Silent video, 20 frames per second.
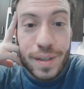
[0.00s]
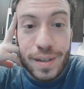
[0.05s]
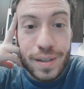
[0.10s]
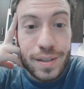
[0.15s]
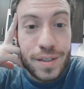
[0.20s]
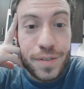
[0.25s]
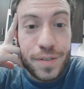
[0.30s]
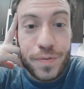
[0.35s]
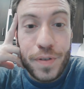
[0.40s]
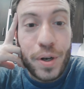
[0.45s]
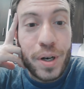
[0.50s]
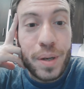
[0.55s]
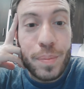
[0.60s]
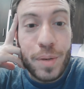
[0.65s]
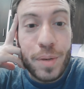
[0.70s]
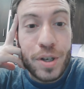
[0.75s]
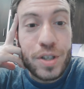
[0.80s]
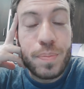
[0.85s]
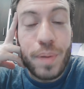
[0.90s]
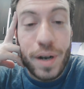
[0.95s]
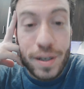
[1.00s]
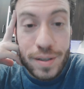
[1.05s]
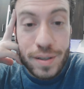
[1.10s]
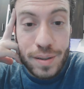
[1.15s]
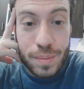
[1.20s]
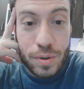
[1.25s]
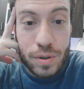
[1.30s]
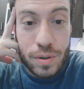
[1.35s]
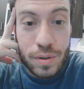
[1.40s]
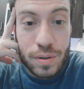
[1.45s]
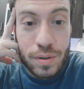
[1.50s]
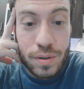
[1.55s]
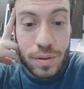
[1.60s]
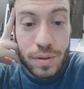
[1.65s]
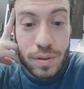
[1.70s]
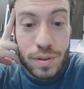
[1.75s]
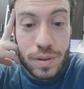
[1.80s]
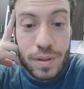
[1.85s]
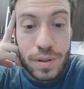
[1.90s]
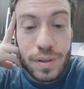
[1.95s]
It's very much possible.
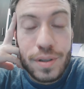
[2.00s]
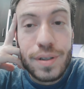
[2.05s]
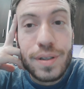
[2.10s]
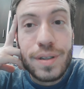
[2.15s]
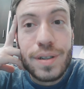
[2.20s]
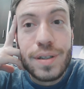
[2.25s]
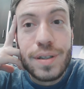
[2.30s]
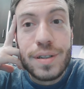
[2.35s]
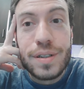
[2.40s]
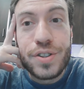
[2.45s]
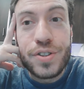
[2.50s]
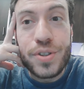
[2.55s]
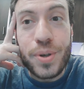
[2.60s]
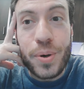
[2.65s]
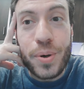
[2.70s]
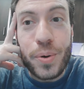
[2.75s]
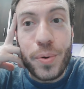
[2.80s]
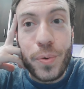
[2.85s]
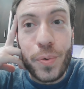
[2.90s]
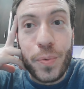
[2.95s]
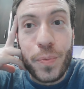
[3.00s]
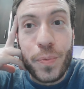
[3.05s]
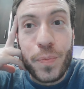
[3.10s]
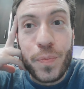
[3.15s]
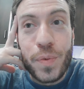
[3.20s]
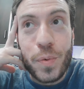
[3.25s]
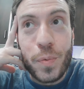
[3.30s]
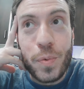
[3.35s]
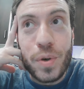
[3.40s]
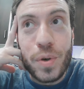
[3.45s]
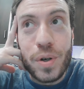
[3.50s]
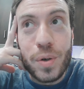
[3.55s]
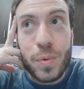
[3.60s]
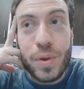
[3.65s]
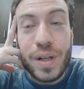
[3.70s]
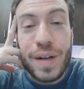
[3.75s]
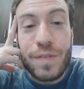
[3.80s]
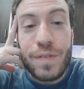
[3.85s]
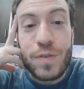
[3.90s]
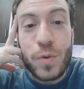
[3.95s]
So we'll
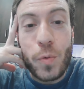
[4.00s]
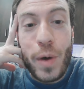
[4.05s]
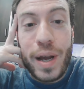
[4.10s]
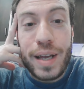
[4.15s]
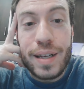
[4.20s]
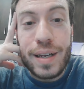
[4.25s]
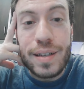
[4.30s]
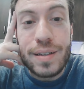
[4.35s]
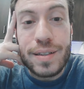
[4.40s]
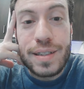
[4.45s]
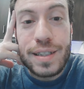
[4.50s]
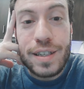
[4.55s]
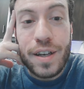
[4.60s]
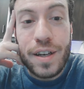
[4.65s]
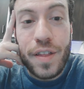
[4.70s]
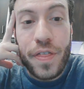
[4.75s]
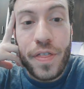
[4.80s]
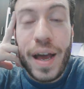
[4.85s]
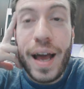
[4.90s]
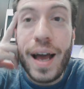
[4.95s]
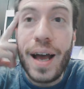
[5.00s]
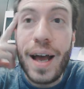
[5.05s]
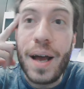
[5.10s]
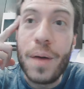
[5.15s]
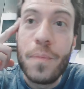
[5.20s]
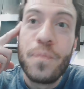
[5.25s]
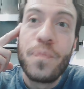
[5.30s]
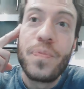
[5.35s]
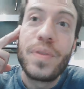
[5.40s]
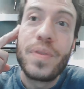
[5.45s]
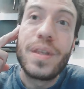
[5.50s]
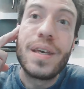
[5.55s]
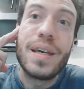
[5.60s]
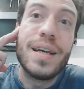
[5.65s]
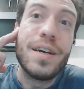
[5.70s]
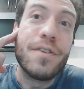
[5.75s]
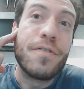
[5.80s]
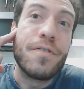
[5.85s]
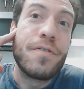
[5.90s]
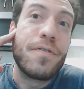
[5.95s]
we'll have to wait and see on that
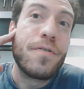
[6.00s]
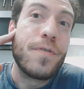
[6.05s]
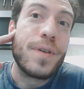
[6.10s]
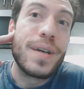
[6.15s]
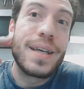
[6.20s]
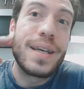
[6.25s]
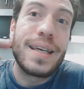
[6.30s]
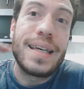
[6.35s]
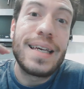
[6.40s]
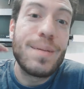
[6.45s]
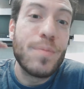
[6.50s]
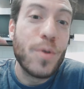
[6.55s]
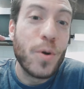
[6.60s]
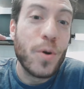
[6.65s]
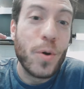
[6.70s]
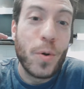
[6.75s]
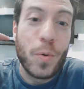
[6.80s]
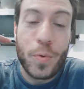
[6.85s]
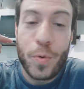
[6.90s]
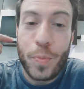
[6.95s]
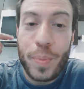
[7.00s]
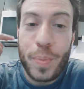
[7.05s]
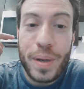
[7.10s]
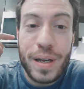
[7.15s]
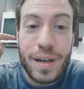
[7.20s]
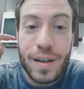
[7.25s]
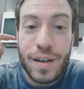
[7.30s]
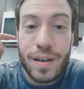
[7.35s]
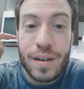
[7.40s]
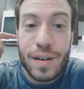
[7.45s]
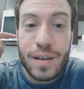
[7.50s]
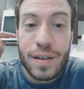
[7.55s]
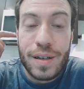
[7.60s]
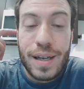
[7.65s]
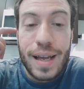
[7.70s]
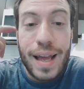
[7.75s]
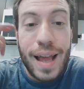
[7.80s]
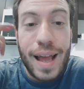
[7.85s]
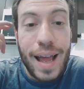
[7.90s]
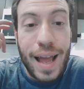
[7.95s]
if Kimo, Rubina,
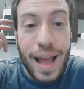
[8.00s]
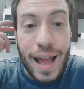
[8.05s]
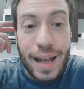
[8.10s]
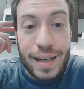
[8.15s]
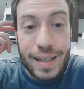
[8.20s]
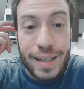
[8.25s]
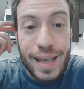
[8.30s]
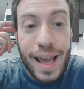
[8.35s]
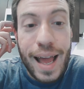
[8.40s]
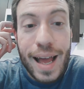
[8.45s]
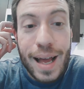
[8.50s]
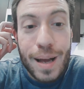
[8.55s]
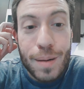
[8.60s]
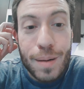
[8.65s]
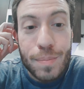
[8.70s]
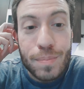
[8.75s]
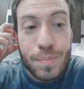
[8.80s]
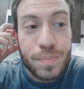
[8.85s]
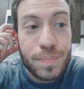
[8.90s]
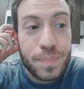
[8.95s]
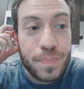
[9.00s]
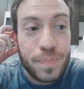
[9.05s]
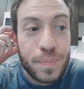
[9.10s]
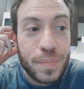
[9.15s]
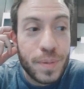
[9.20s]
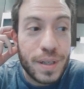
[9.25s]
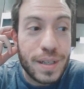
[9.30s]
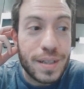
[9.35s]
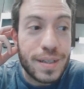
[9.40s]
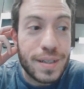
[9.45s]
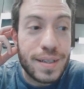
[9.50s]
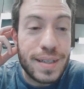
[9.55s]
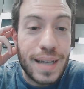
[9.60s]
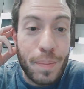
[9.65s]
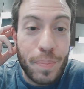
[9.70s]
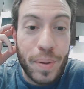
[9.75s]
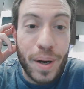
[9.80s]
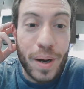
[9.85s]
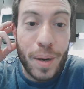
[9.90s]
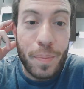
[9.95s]
and Cam can
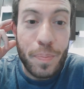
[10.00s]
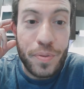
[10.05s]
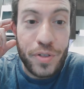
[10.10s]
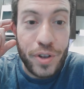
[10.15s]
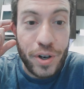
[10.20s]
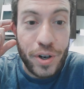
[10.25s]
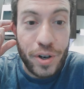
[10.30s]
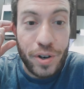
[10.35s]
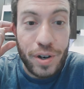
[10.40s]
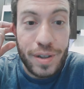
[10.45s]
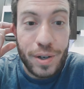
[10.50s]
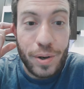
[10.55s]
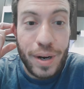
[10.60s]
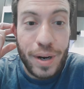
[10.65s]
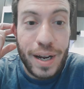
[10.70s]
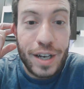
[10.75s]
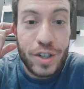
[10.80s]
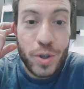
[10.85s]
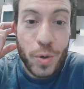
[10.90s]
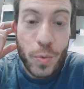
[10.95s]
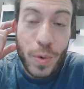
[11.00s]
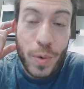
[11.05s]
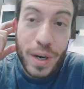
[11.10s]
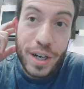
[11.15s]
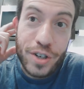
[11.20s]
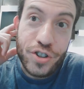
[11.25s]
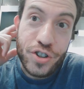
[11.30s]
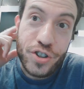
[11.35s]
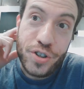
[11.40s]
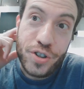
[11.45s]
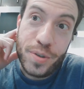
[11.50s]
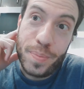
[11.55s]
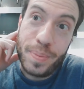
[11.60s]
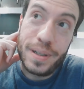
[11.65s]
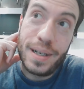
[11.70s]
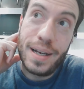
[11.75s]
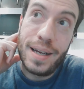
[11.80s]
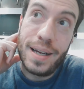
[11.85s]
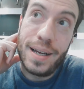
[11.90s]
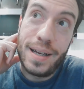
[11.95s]
step up their their HOH
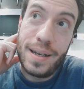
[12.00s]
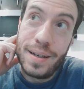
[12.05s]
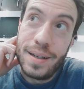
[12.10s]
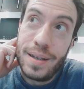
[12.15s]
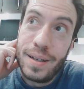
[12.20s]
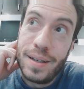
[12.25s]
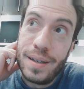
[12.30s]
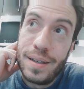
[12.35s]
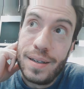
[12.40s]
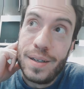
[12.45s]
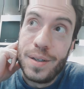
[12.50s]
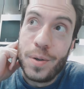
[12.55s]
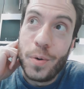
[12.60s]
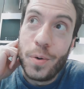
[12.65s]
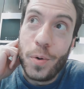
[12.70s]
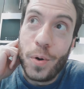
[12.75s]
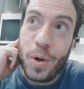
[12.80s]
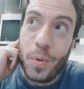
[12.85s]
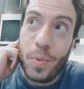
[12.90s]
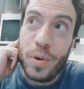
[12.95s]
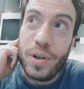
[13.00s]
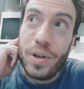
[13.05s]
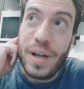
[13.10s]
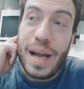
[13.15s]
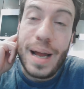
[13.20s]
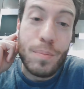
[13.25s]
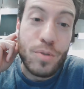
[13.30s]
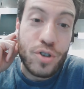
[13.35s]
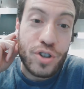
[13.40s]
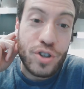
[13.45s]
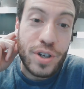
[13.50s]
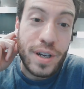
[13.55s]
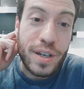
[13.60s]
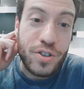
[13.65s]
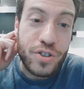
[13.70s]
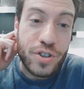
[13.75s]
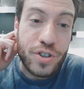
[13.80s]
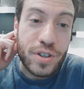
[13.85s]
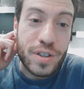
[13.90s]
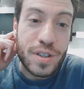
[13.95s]
play, or will
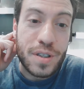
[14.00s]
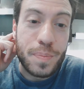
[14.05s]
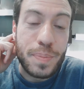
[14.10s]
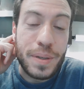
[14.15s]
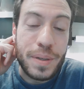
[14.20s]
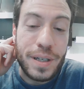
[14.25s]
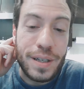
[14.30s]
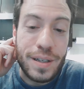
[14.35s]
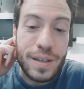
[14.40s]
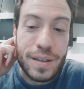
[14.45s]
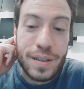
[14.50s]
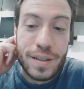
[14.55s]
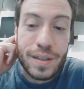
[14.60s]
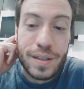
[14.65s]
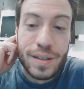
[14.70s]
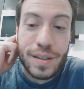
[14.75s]
MJ just be